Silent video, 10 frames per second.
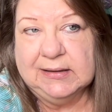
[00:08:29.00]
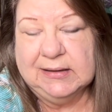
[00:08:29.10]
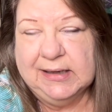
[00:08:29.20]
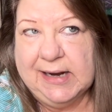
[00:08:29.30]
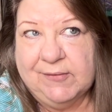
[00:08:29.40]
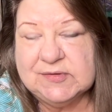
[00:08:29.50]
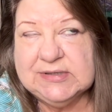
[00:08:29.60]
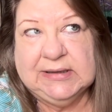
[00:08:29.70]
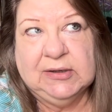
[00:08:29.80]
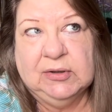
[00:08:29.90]
And I was
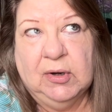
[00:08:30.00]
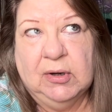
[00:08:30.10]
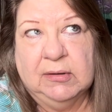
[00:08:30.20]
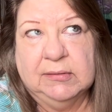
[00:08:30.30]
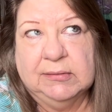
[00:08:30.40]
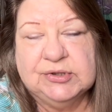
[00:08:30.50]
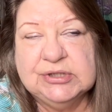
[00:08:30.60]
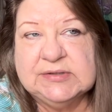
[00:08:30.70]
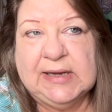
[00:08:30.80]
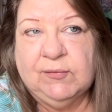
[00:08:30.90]
thinking, oh, and she
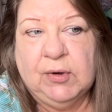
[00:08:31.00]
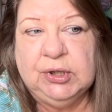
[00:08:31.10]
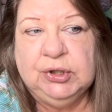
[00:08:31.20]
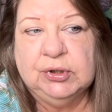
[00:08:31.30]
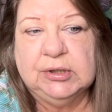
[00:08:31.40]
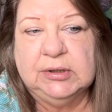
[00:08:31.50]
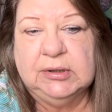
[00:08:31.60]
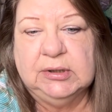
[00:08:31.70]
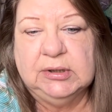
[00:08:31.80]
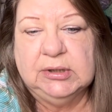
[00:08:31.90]
was like, well, you can,
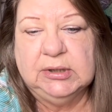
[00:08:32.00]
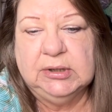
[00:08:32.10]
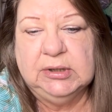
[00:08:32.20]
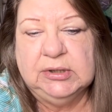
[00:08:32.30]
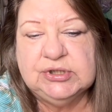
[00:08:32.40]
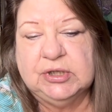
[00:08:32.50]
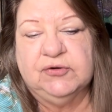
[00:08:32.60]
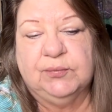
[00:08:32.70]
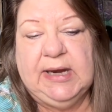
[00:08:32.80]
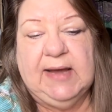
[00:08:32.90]
and she goes,
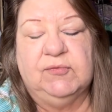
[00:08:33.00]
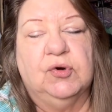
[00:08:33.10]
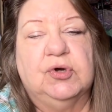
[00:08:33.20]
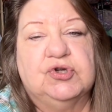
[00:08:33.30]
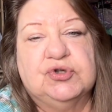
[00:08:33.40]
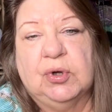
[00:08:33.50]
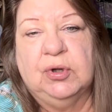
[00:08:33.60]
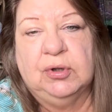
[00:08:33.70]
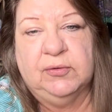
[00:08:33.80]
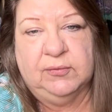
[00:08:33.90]
we have no
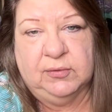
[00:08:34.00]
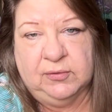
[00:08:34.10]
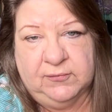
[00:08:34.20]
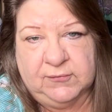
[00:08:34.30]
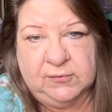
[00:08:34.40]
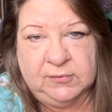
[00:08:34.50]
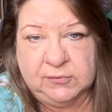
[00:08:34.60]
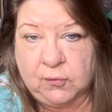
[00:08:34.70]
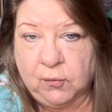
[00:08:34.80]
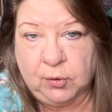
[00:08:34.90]
control over
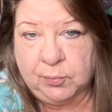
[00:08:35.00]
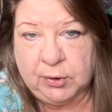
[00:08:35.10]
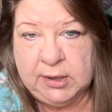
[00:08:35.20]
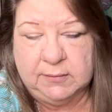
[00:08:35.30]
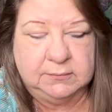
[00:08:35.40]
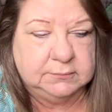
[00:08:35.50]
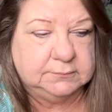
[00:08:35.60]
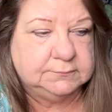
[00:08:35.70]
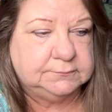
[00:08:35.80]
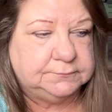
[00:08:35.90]
corporate
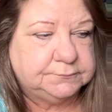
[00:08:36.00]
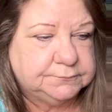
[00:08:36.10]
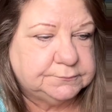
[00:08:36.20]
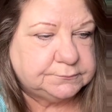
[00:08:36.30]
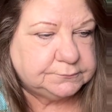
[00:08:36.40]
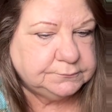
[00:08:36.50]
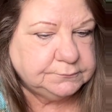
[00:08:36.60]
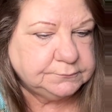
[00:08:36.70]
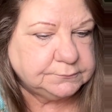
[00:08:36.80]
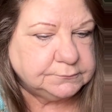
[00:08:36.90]
and
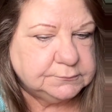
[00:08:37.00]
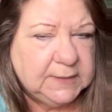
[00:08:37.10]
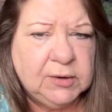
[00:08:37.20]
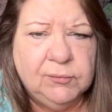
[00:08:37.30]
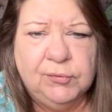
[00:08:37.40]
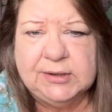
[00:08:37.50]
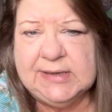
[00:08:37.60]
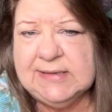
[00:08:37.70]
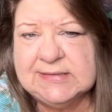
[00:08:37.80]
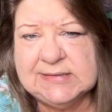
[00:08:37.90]
what
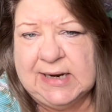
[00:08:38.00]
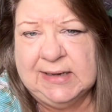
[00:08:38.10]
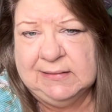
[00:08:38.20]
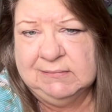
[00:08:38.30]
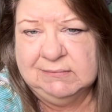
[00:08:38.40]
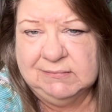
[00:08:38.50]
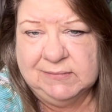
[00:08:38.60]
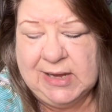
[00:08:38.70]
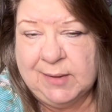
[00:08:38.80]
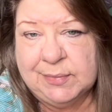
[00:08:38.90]
they decide
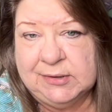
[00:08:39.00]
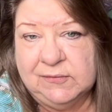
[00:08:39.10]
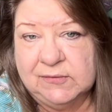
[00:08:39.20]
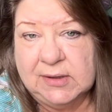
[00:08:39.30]
happens.